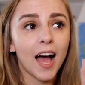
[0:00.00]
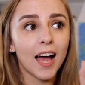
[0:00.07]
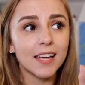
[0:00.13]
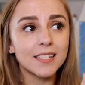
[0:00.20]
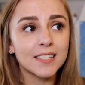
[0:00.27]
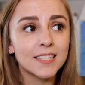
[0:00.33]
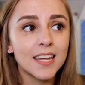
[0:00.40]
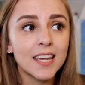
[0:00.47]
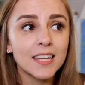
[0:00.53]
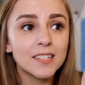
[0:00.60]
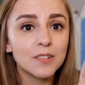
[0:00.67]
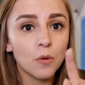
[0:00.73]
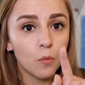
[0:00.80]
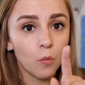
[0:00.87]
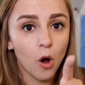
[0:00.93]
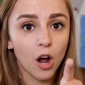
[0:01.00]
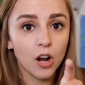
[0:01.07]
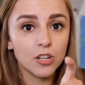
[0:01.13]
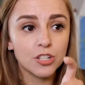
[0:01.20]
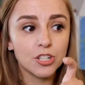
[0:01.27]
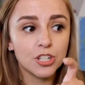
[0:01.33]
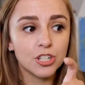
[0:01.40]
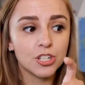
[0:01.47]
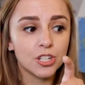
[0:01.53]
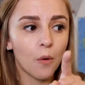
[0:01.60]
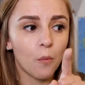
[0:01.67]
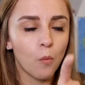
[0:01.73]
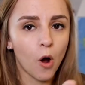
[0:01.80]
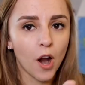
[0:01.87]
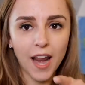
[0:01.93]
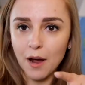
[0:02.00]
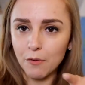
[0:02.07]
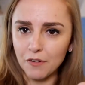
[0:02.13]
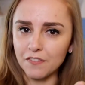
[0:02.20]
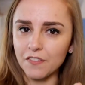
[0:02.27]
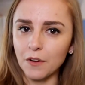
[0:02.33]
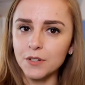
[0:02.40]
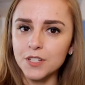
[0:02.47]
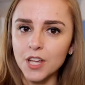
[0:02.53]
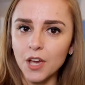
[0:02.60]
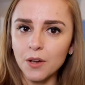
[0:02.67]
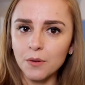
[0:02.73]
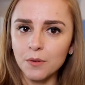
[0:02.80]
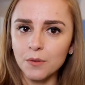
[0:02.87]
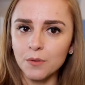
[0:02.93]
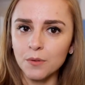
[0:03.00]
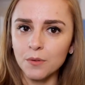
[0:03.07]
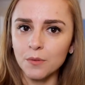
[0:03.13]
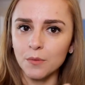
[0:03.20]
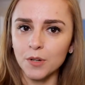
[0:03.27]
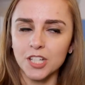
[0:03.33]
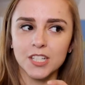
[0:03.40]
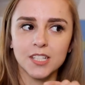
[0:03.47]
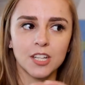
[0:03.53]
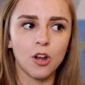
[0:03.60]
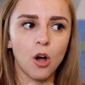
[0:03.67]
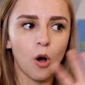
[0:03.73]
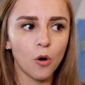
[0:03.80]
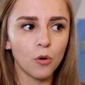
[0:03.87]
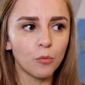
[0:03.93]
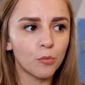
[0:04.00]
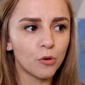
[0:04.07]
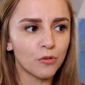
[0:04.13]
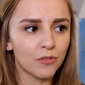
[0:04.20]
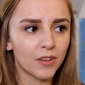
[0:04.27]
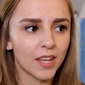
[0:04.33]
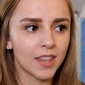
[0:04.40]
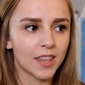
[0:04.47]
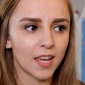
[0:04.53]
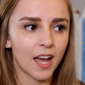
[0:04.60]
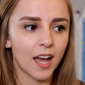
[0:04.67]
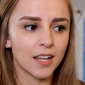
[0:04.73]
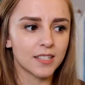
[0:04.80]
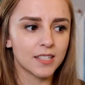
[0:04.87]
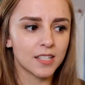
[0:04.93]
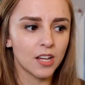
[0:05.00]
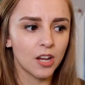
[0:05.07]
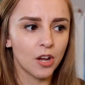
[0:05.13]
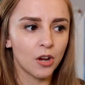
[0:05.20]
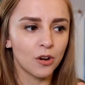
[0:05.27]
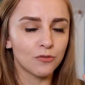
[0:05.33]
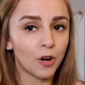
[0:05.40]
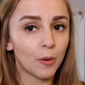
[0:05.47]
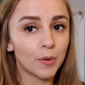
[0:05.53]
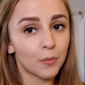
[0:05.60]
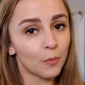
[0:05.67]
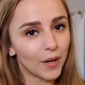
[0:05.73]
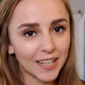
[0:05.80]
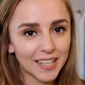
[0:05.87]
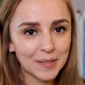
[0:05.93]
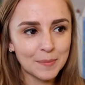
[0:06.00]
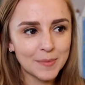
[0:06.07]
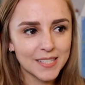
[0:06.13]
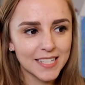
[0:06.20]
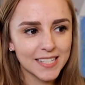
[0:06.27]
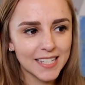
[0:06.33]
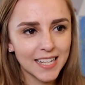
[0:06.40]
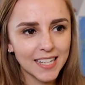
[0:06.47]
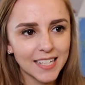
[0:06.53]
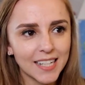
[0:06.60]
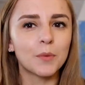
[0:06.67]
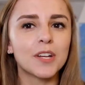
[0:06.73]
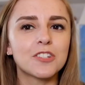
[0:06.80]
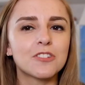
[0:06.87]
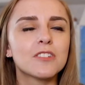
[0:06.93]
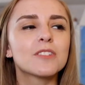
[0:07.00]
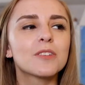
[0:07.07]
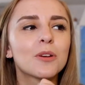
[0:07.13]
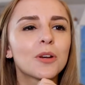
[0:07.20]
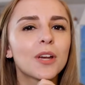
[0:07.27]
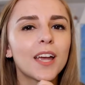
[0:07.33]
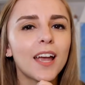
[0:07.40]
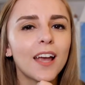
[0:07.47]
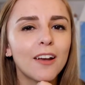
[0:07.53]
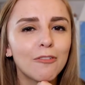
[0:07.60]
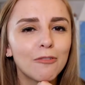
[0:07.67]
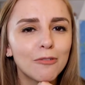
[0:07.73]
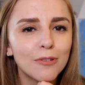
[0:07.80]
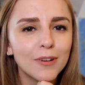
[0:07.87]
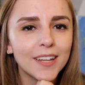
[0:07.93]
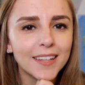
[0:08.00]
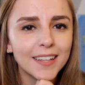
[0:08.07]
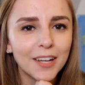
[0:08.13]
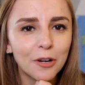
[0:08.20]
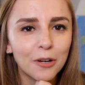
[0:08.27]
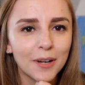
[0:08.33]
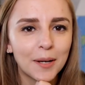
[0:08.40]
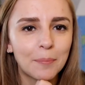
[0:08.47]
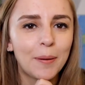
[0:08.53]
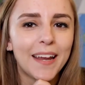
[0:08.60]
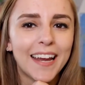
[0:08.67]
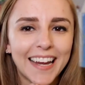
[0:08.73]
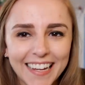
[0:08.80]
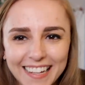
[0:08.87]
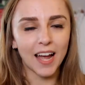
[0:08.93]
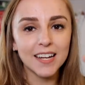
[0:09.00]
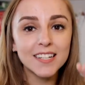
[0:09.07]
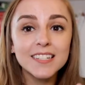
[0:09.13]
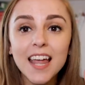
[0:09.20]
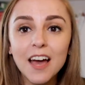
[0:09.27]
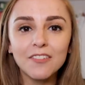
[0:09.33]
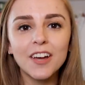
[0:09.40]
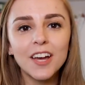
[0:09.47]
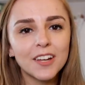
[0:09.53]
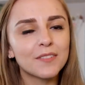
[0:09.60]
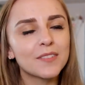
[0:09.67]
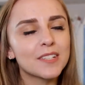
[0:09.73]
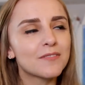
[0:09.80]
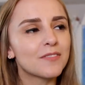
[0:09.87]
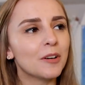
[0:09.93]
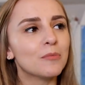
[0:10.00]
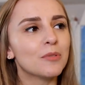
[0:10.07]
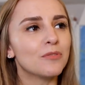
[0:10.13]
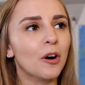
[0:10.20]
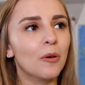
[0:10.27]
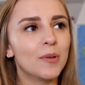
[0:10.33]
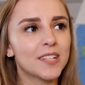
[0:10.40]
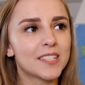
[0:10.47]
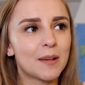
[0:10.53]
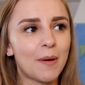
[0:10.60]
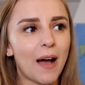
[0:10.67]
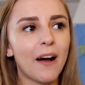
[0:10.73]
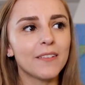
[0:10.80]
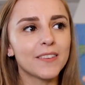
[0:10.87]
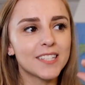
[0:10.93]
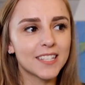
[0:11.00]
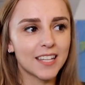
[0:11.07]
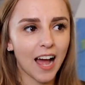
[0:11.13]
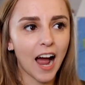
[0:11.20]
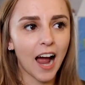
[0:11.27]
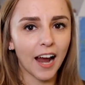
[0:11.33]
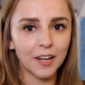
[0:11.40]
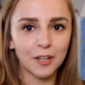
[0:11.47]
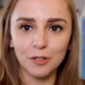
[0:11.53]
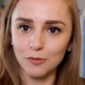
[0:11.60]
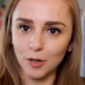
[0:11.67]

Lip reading: I did watch 1 Hour Photo, which is an old movie that Robin Williams is in, which is really creepy. I'd never heard of this film before, but it's about this guy who